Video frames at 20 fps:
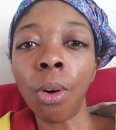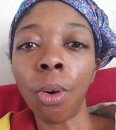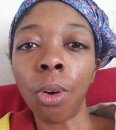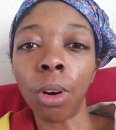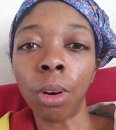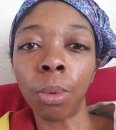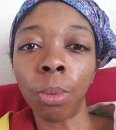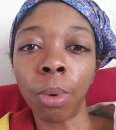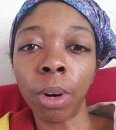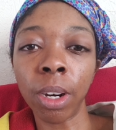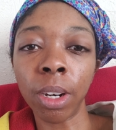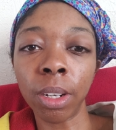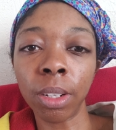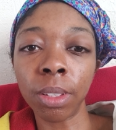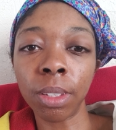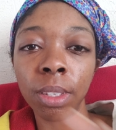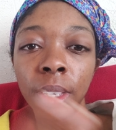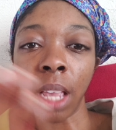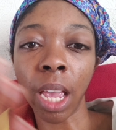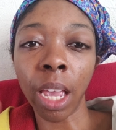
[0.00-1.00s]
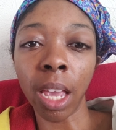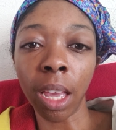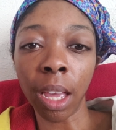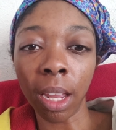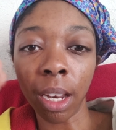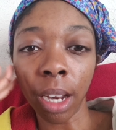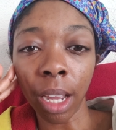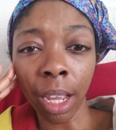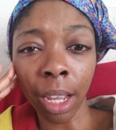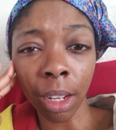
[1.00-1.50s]
or worse.
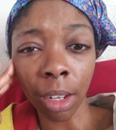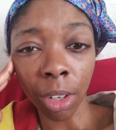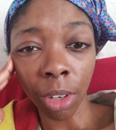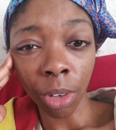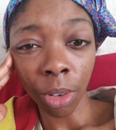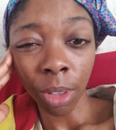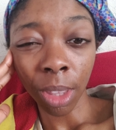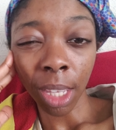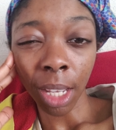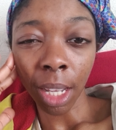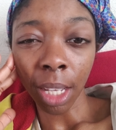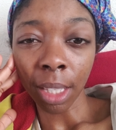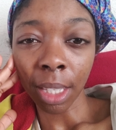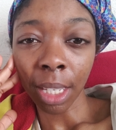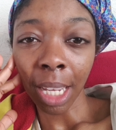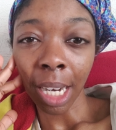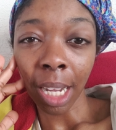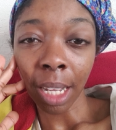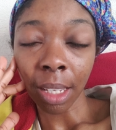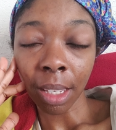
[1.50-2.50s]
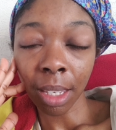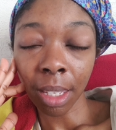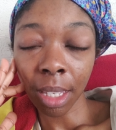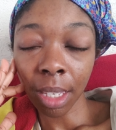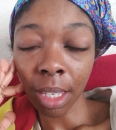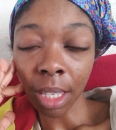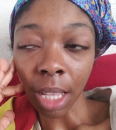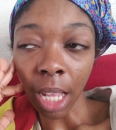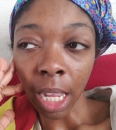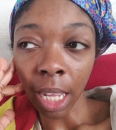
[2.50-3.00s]
And I do think it's getting
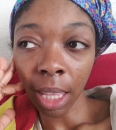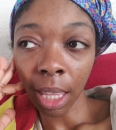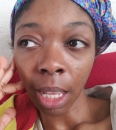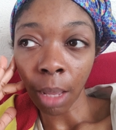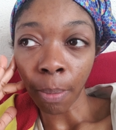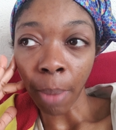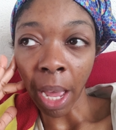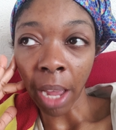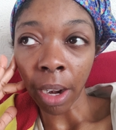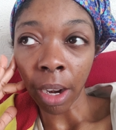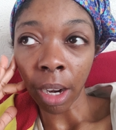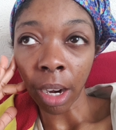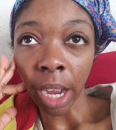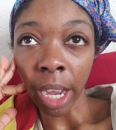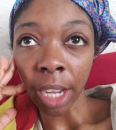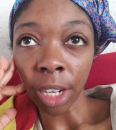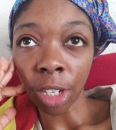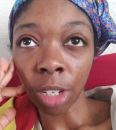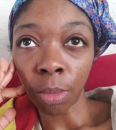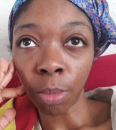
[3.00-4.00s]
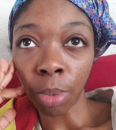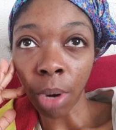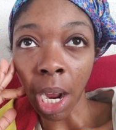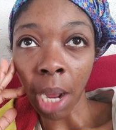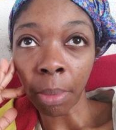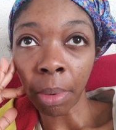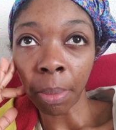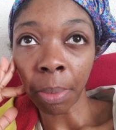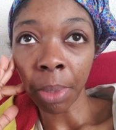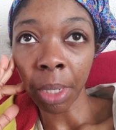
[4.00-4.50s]
slightly better. I
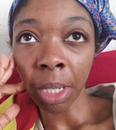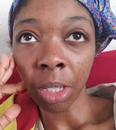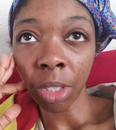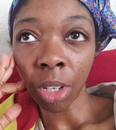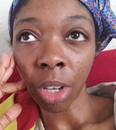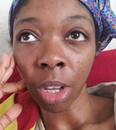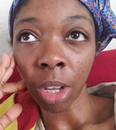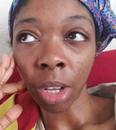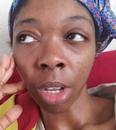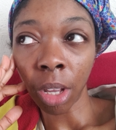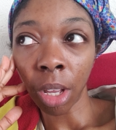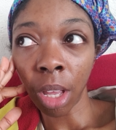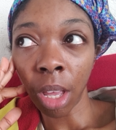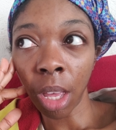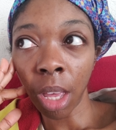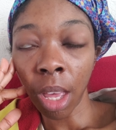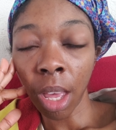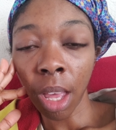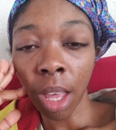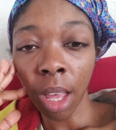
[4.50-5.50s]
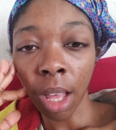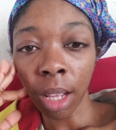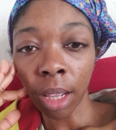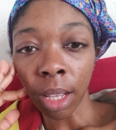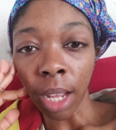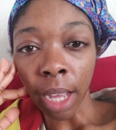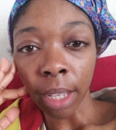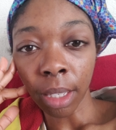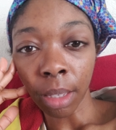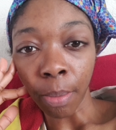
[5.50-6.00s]
probably took
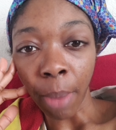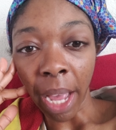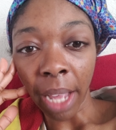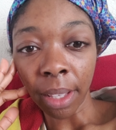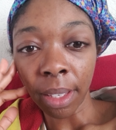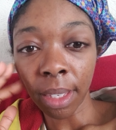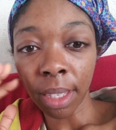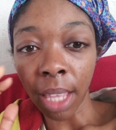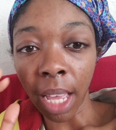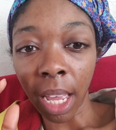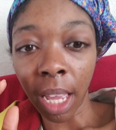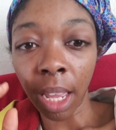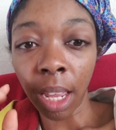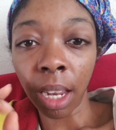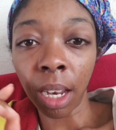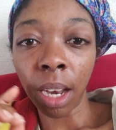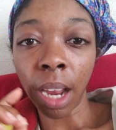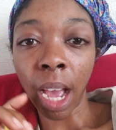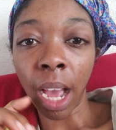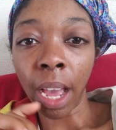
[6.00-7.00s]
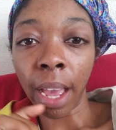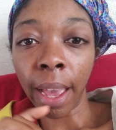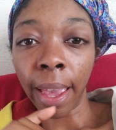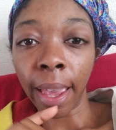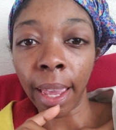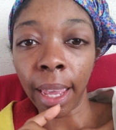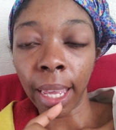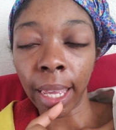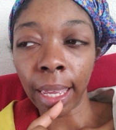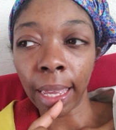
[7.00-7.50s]
less meds than
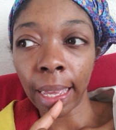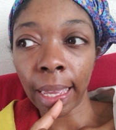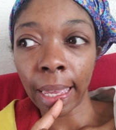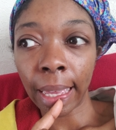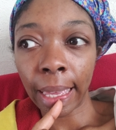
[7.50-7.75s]
I